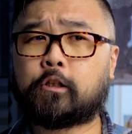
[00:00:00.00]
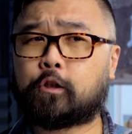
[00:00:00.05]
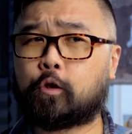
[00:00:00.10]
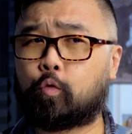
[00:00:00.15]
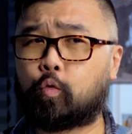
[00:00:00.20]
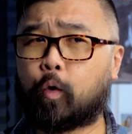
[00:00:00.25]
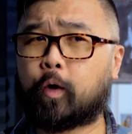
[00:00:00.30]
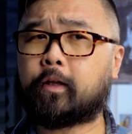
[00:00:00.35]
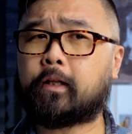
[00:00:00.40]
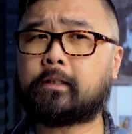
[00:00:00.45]
So
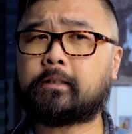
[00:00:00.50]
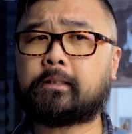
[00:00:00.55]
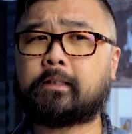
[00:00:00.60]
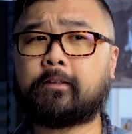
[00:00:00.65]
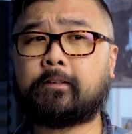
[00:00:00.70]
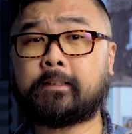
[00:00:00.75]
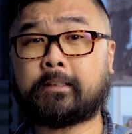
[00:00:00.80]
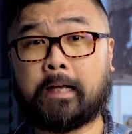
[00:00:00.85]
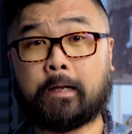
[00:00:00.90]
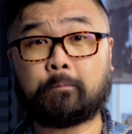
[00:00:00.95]
where does
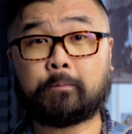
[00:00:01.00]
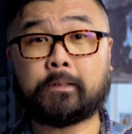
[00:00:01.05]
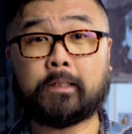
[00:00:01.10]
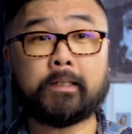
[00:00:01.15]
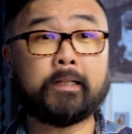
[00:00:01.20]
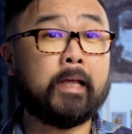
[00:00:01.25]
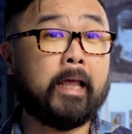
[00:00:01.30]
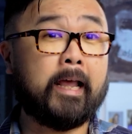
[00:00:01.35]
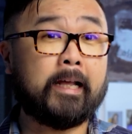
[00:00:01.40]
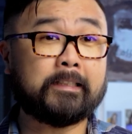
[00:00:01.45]
the
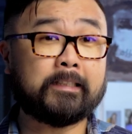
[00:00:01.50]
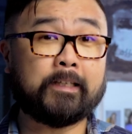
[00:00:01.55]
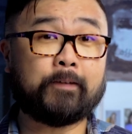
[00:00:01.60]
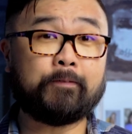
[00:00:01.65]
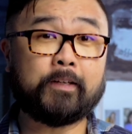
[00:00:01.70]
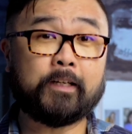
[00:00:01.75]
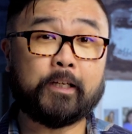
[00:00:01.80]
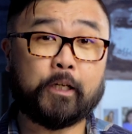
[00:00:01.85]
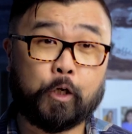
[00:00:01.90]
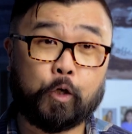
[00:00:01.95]
Samsung
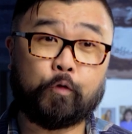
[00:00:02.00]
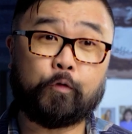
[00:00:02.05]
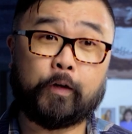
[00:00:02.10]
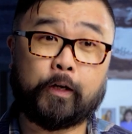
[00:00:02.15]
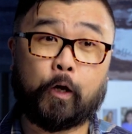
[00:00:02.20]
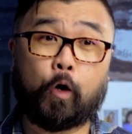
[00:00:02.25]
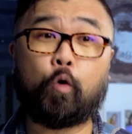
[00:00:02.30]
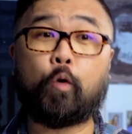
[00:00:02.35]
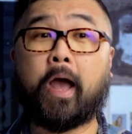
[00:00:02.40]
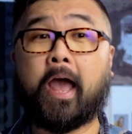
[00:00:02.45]
870
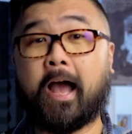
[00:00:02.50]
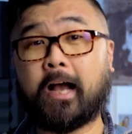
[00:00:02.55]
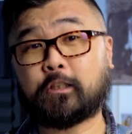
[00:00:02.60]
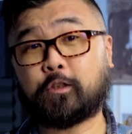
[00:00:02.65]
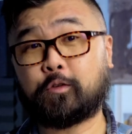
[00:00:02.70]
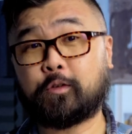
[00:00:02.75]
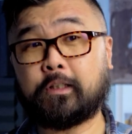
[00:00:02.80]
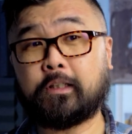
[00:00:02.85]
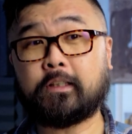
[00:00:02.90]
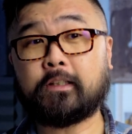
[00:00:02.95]
QVO
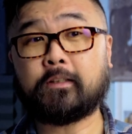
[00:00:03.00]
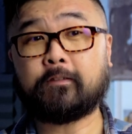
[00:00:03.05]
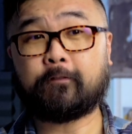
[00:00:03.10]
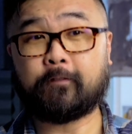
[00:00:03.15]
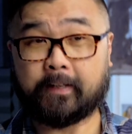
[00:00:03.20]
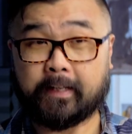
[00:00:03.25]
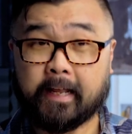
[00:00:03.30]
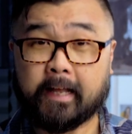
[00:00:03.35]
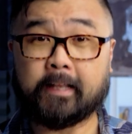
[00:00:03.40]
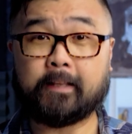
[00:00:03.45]
actually
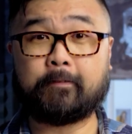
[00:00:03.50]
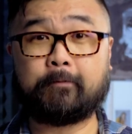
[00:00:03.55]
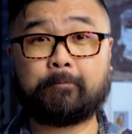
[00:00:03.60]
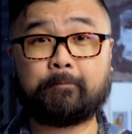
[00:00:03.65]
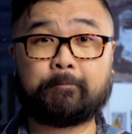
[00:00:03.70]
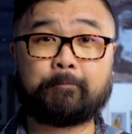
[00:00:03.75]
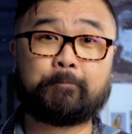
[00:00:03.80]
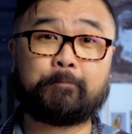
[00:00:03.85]
fit in?